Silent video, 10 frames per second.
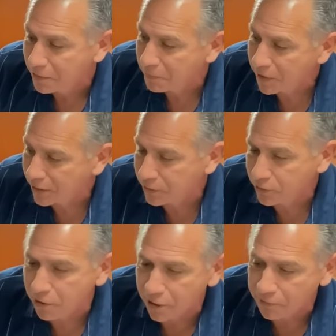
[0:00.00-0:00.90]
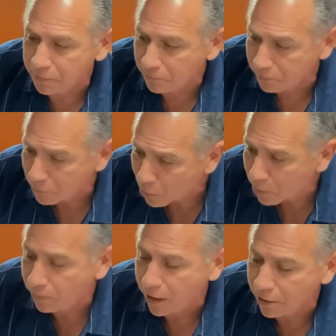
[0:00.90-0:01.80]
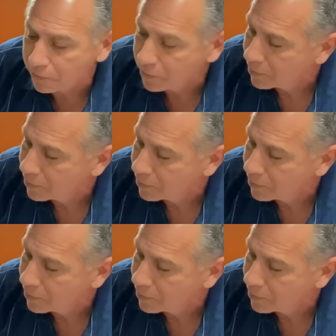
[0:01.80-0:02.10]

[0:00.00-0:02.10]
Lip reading: making this car even more rare,